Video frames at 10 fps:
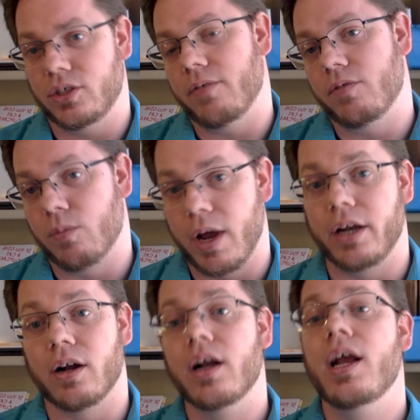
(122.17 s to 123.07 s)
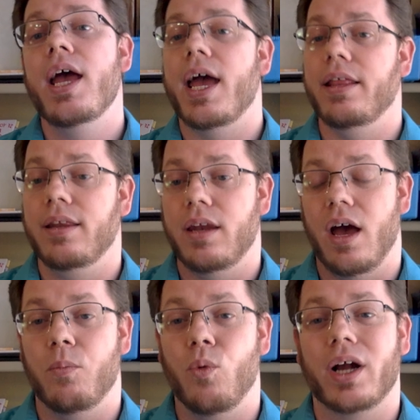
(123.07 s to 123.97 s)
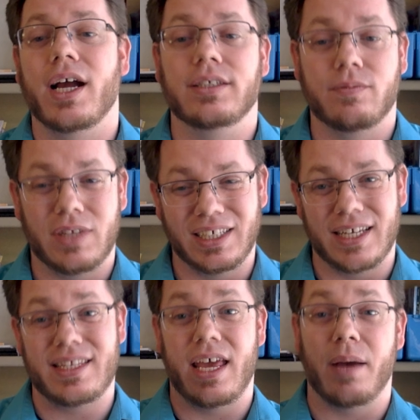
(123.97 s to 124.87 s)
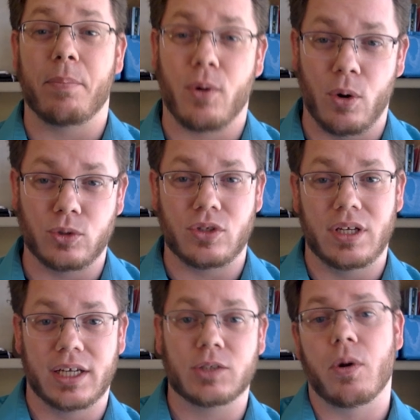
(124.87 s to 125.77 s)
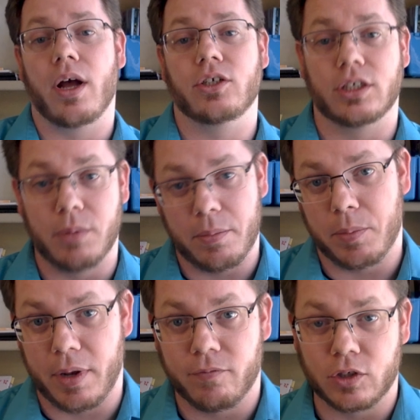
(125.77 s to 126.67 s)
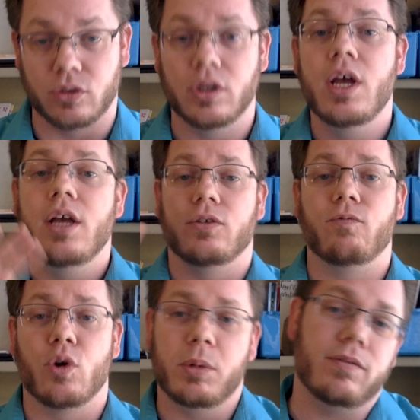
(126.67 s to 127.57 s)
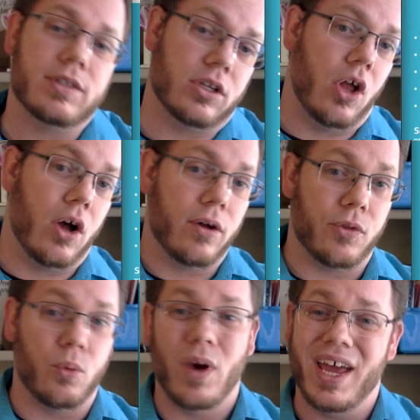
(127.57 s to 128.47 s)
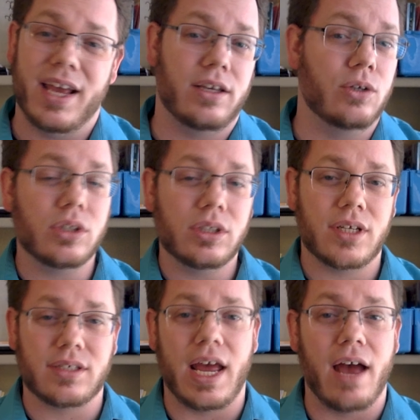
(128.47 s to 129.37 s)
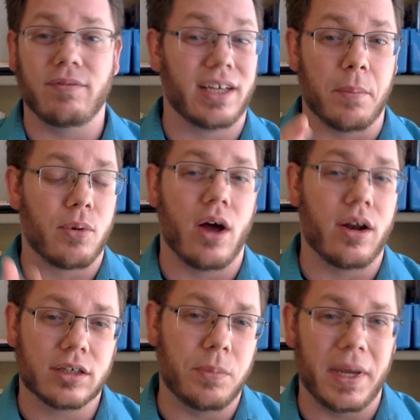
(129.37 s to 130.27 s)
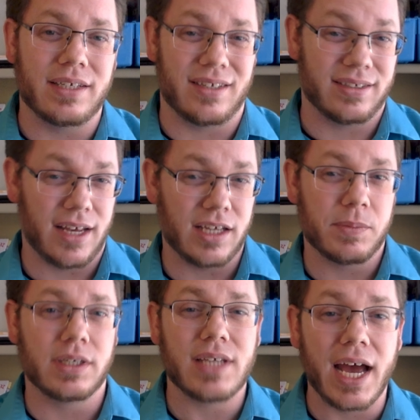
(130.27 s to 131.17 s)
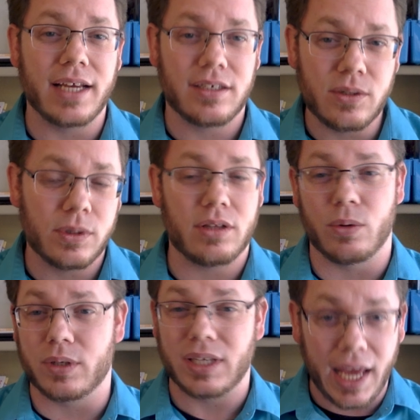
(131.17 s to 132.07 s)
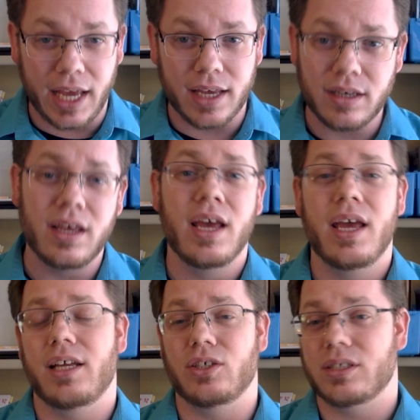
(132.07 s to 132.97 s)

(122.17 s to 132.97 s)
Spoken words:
of the writer and what kinds of things as they approach the next project might be beneficial. So formative is along the way, usually doesn't have like a product-based assessment tied to it, though it can. It